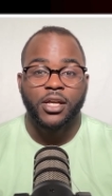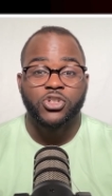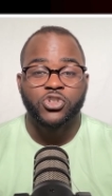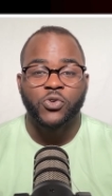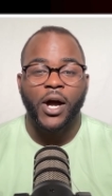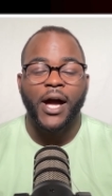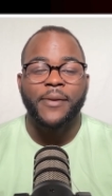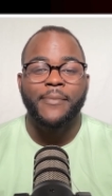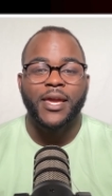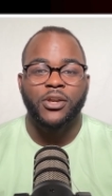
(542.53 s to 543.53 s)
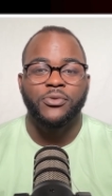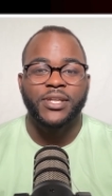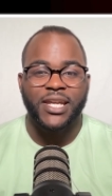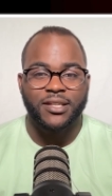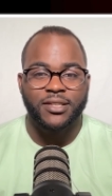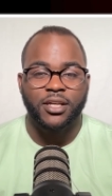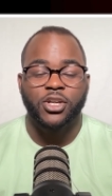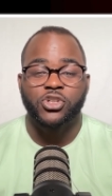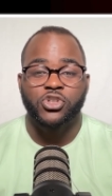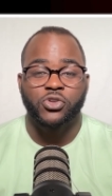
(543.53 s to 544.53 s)
Jerod Mayo needs it
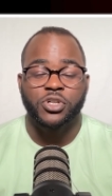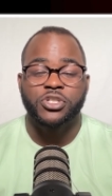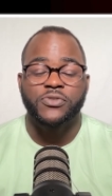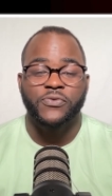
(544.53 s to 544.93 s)
because Christian